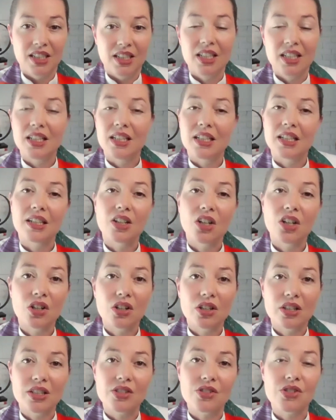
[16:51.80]
He
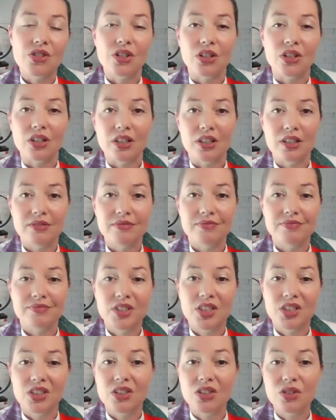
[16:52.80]
encouraged her
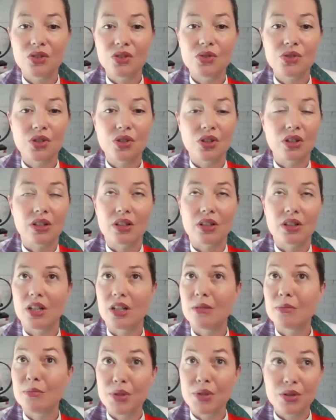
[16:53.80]
to use her
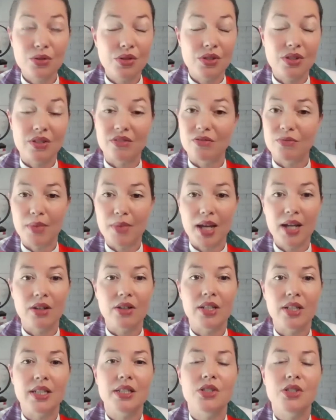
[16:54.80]
abusive
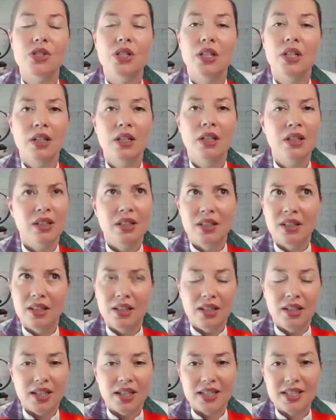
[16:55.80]
marriage
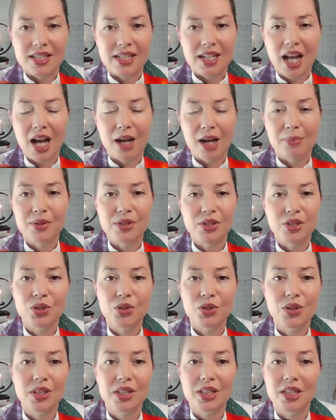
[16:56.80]
as an
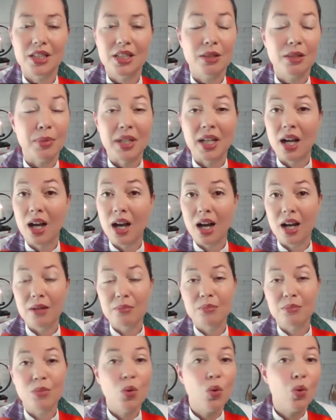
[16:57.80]
opportunity to
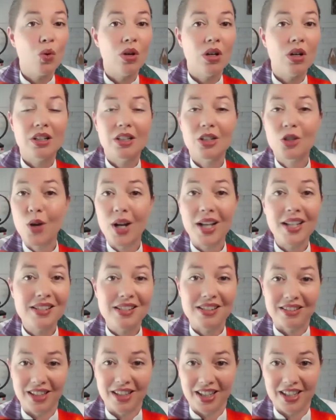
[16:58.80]
become more
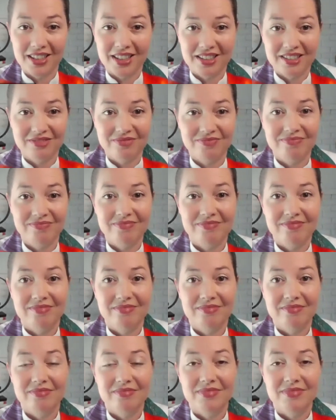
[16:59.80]
Christ like
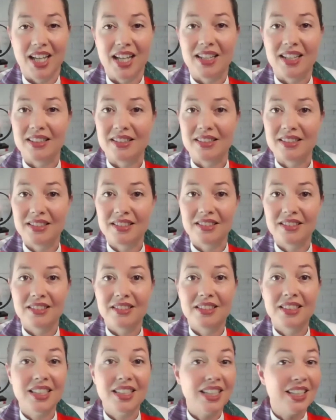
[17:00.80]
and
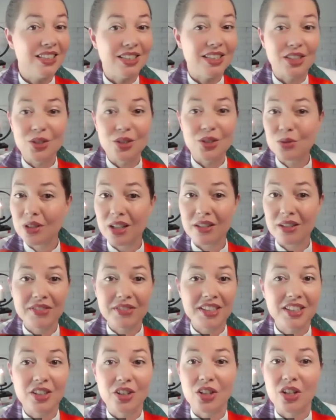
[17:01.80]
to continue
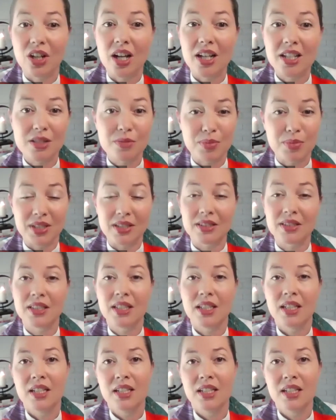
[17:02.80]
loving her husband